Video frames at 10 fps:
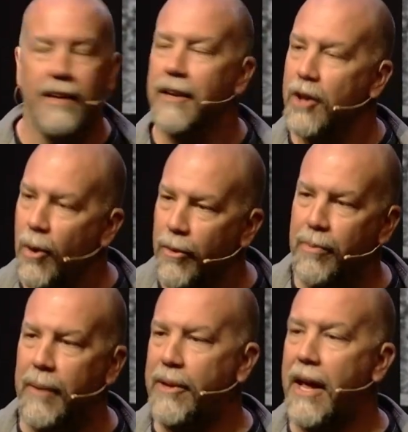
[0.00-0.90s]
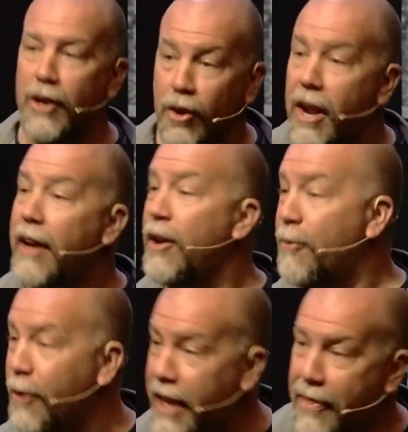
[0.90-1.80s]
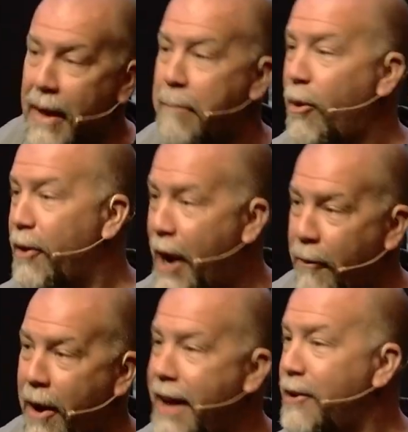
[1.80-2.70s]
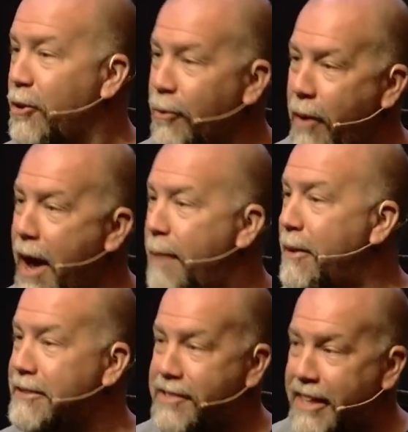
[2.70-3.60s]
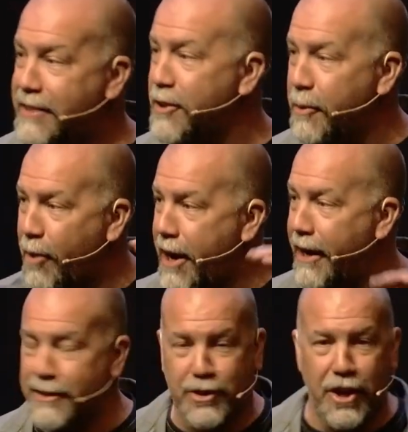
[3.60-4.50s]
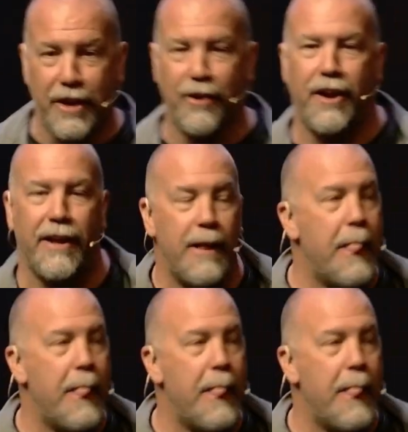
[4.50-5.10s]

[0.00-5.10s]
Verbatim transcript: go with me, I'm a dad. You're not gonna forget that part now, right? Do the rhyme, it sticks in your brain, it's good, all right?